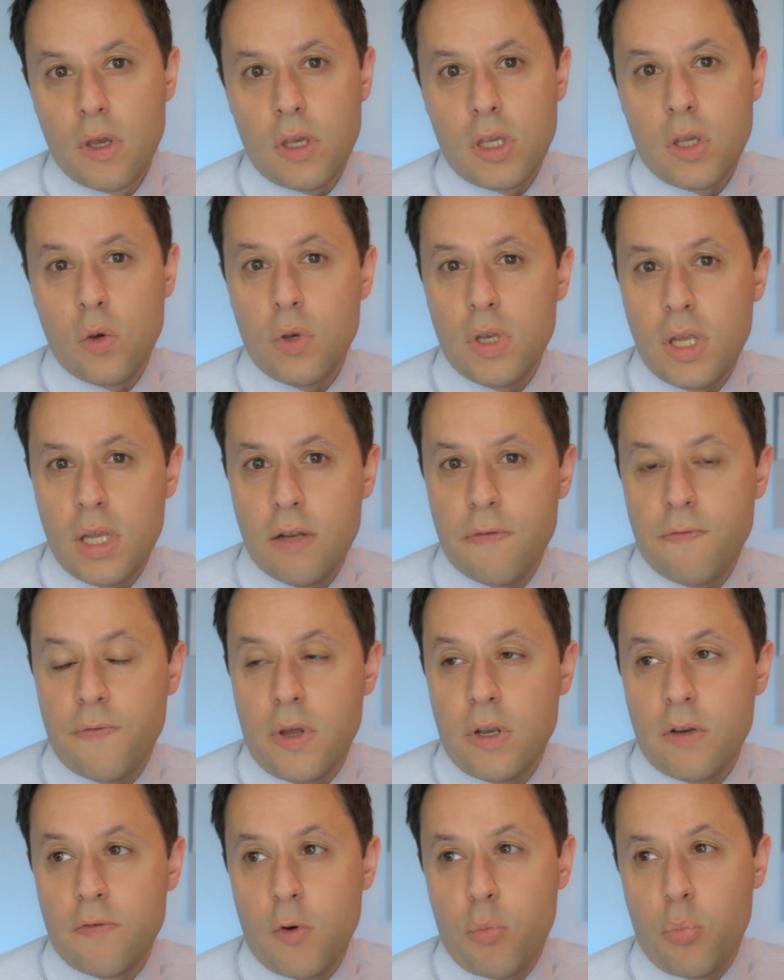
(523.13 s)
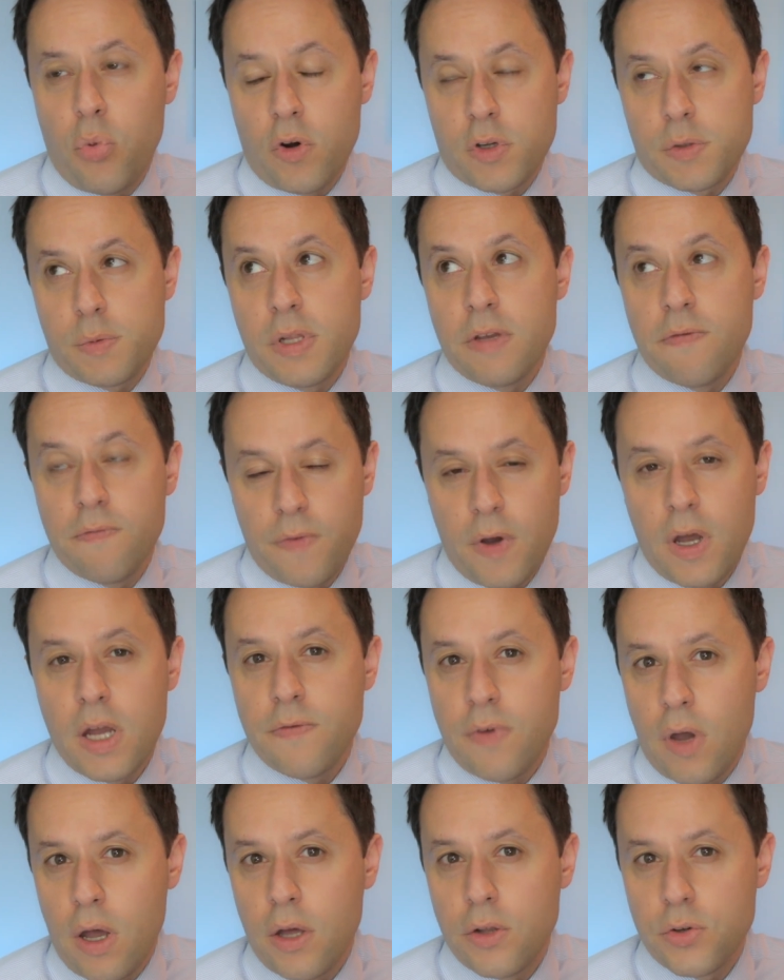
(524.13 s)
you would need a fund of approximately
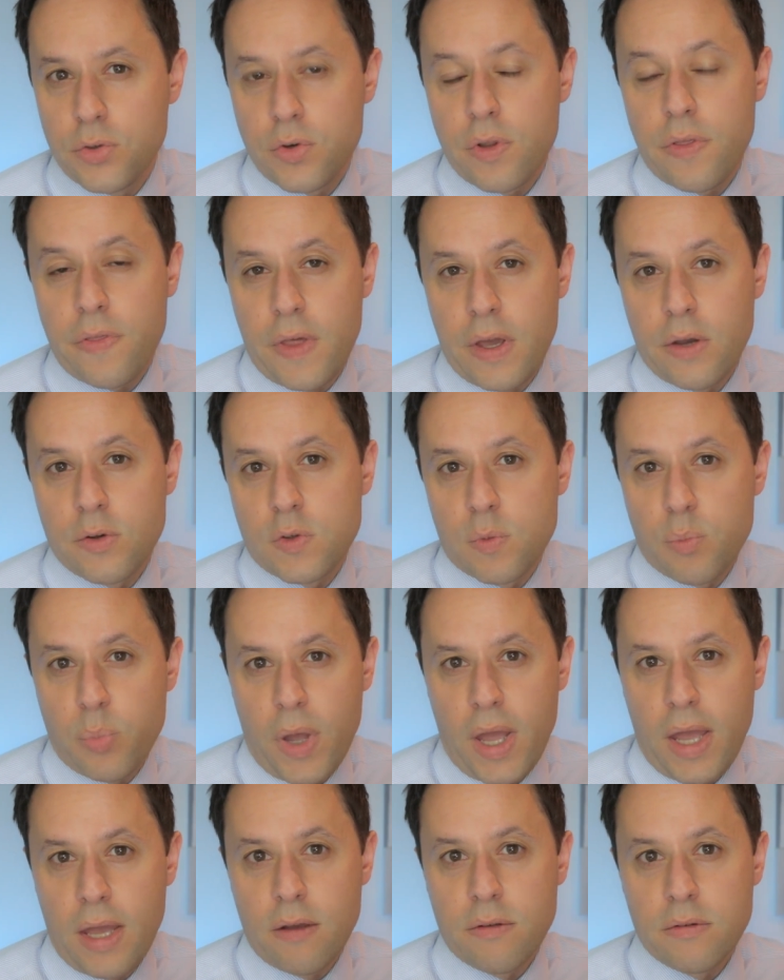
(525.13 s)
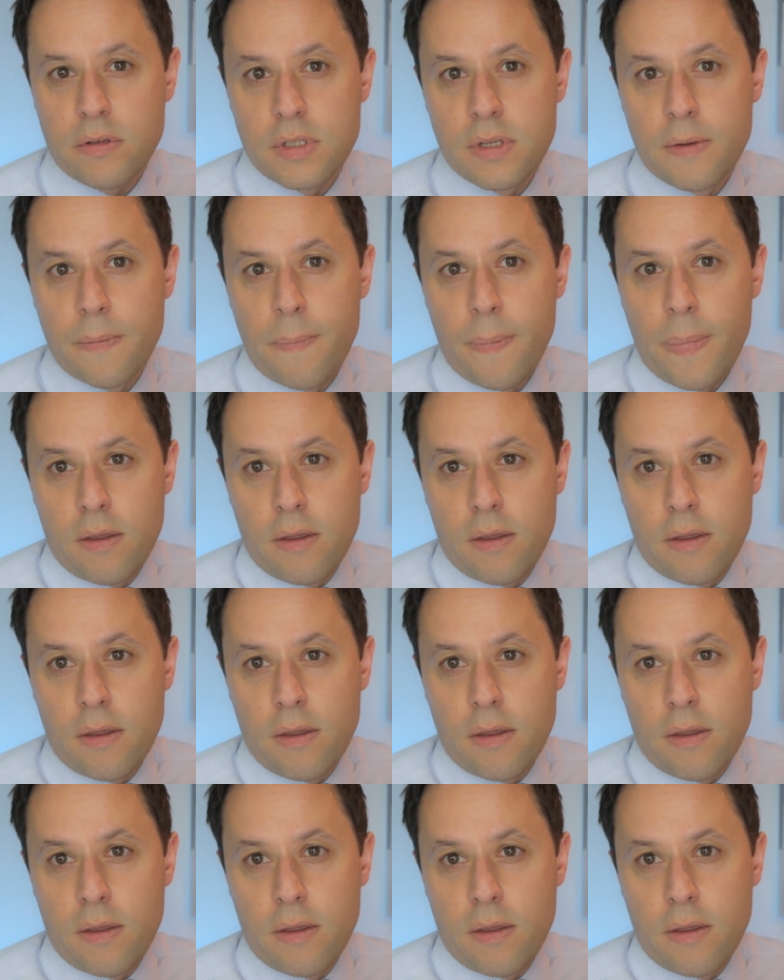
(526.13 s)
£500,000.